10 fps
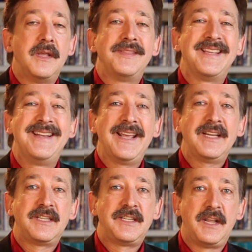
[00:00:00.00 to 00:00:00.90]
The
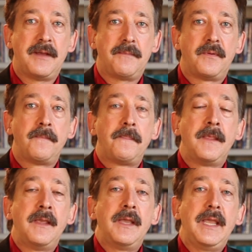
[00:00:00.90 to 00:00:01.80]
next step
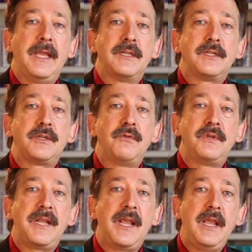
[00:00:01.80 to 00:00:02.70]
is to
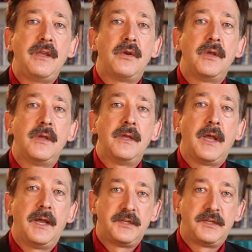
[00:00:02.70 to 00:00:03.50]
take a